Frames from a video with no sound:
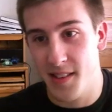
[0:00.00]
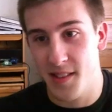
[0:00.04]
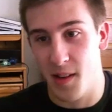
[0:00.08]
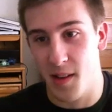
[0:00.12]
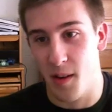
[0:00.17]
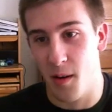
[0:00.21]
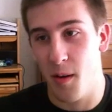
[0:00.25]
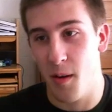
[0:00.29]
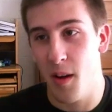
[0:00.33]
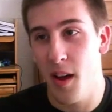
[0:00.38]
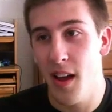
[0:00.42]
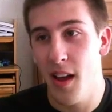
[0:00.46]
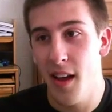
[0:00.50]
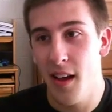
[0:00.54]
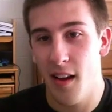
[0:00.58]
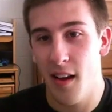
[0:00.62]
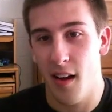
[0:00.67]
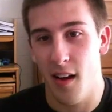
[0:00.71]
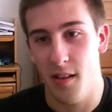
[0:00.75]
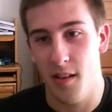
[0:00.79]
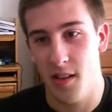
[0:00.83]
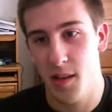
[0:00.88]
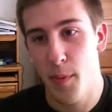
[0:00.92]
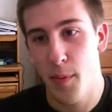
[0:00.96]
So
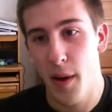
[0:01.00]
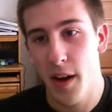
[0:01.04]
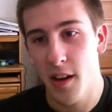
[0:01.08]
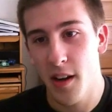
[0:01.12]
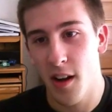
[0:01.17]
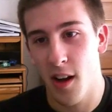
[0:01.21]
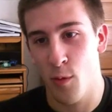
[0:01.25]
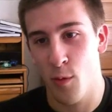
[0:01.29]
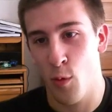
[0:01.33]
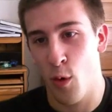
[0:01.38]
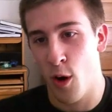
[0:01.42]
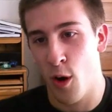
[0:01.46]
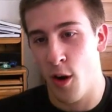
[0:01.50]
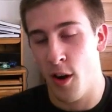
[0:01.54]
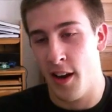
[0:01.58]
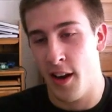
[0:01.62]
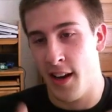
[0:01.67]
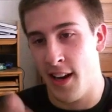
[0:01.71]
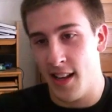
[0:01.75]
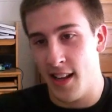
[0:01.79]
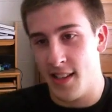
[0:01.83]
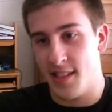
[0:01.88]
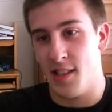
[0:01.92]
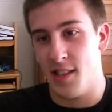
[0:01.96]
uh, depending on where it
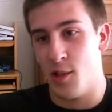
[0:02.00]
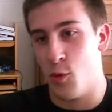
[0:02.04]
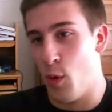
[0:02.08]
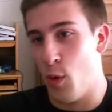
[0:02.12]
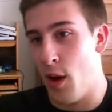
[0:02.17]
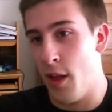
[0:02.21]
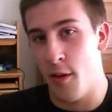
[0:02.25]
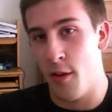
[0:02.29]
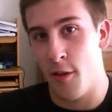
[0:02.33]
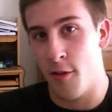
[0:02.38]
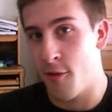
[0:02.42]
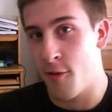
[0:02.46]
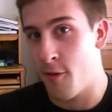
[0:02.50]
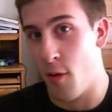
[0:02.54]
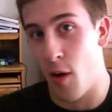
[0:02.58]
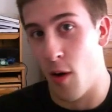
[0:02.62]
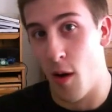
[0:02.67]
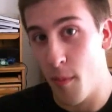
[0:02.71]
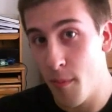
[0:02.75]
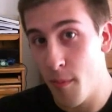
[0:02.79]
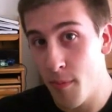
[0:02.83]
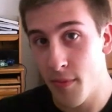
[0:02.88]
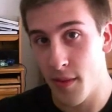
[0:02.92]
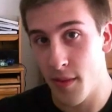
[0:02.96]
gets its weather
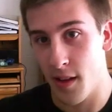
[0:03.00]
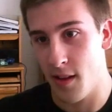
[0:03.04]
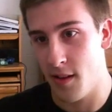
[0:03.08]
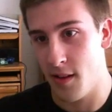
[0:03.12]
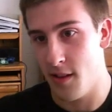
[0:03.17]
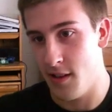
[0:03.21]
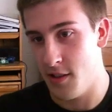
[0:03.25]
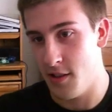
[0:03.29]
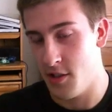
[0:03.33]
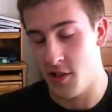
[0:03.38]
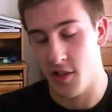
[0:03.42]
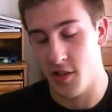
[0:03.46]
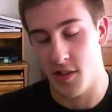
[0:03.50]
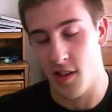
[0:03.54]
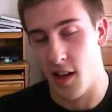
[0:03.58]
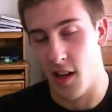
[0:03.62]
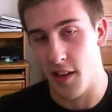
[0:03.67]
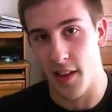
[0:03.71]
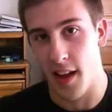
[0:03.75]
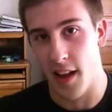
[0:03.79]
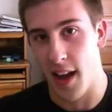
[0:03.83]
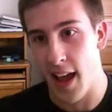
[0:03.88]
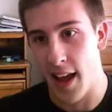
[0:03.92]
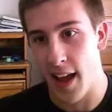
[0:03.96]
from, it, it's just not
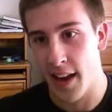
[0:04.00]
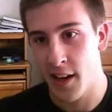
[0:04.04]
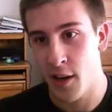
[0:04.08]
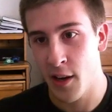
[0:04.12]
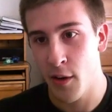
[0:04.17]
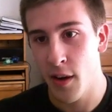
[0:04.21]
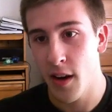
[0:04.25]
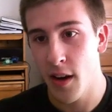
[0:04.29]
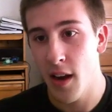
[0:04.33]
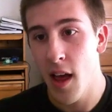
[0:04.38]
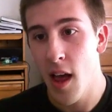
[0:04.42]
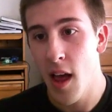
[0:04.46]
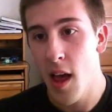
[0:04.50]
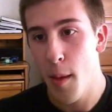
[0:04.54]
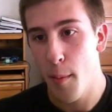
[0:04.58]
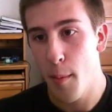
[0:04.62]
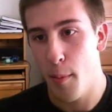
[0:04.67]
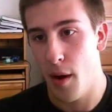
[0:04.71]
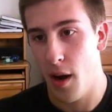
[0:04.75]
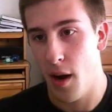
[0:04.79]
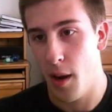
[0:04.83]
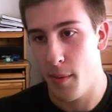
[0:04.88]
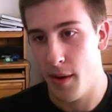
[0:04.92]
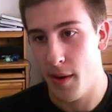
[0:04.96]
that accurate.
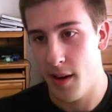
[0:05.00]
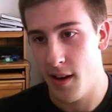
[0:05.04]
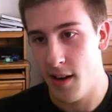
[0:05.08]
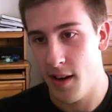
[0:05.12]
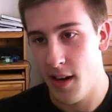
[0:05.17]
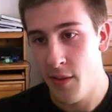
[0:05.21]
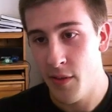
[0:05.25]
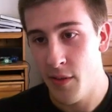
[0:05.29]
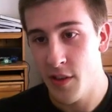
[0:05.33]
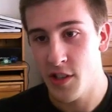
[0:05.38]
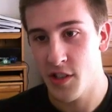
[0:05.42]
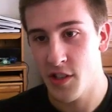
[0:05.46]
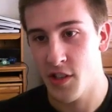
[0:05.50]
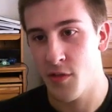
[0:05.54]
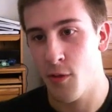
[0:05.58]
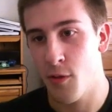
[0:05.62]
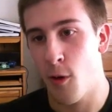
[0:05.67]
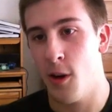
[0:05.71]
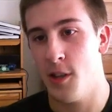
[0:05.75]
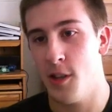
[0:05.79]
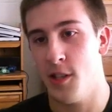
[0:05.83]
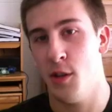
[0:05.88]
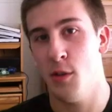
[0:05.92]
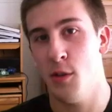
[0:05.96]
But I mean, even just as
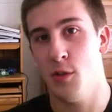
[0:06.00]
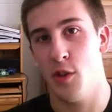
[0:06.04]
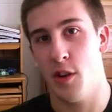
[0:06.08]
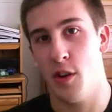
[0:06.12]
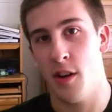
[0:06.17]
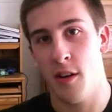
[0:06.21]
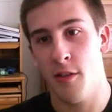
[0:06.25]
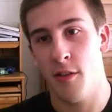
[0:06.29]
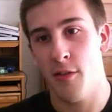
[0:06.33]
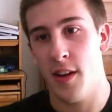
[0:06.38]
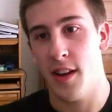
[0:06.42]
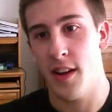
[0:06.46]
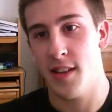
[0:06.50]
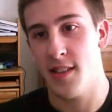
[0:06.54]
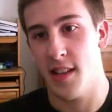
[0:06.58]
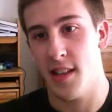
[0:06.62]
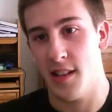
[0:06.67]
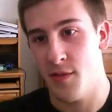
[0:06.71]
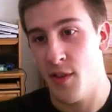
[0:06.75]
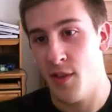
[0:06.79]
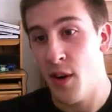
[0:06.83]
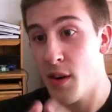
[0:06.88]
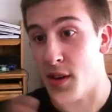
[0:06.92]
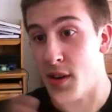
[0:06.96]
far as user interface,
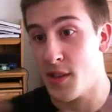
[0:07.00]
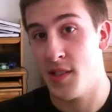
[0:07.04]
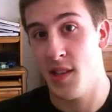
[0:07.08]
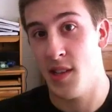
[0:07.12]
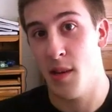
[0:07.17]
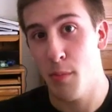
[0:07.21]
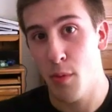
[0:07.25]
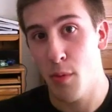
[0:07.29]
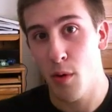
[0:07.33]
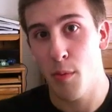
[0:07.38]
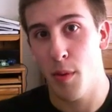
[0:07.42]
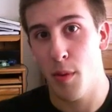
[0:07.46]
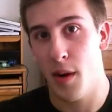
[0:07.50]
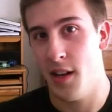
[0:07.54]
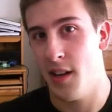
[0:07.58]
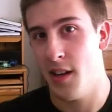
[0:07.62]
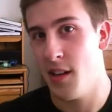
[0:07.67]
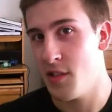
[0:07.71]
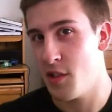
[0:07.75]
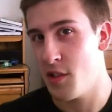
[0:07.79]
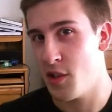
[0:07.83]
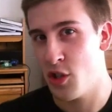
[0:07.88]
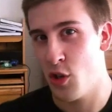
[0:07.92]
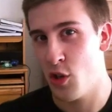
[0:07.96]
that's very simple, but it
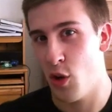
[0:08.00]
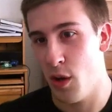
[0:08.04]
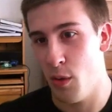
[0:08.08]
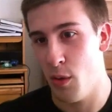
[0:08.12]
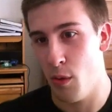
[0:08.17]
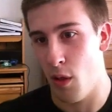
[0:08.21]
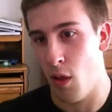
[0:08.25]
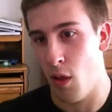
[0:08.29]
doesn't show you a